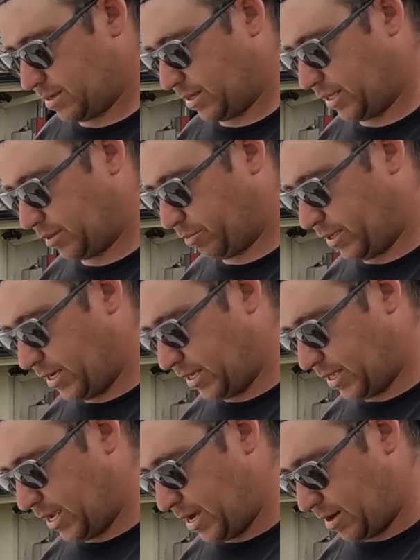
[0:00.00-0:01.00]
there's plenty
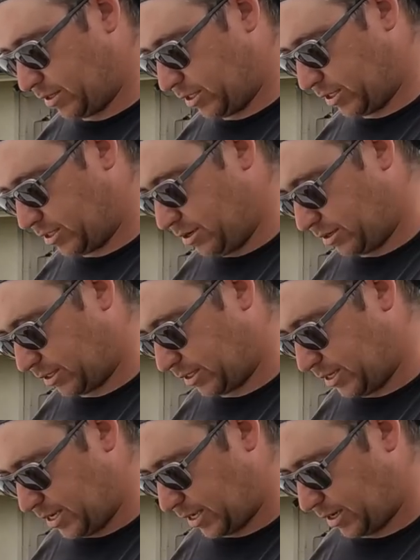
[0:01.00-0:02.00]
there. It's just not
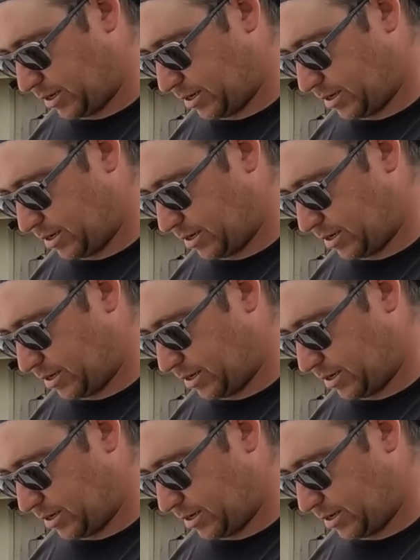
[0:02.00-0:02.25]
sticking.